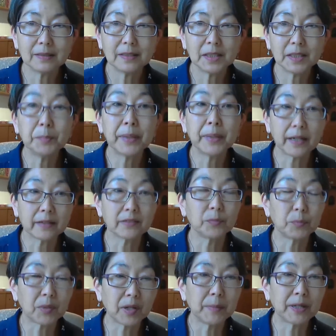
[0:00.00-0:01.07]
impacted
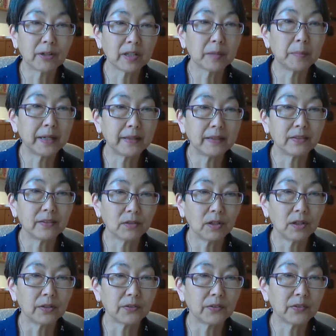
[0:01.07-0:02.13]
primarily by these
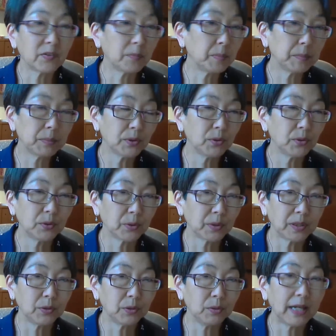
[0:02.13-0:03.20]
laws. It's the people who,
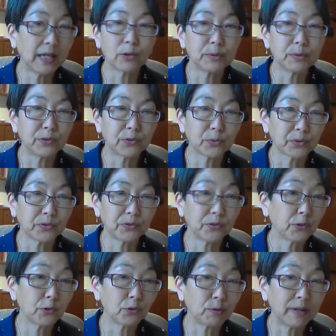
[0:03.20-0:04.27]
who lack resources
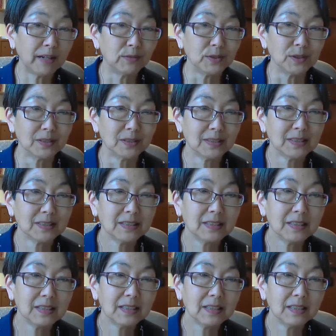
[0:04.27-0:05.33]
to travel
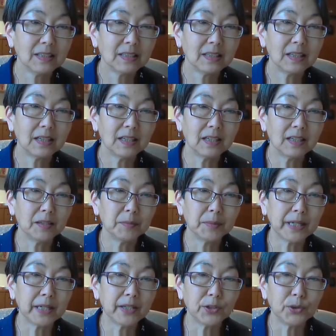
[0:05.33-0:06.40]
um,
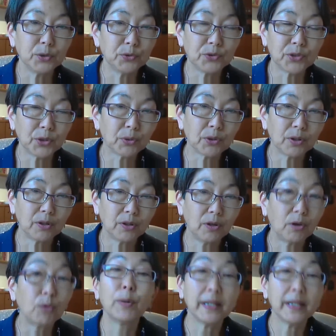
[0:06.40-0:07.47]
and who don't
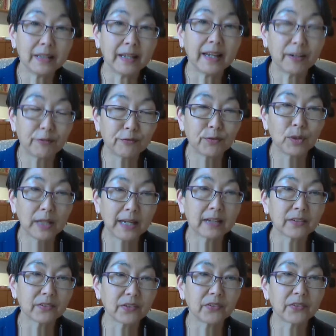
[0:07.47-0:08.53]
already have full
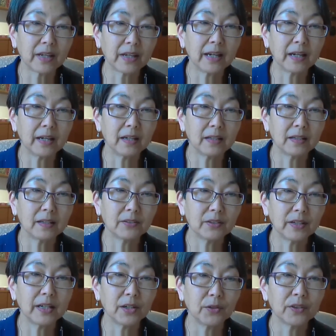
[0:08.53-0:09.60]
access to, to
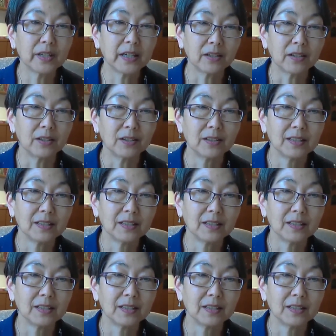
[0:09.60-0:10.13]
health care.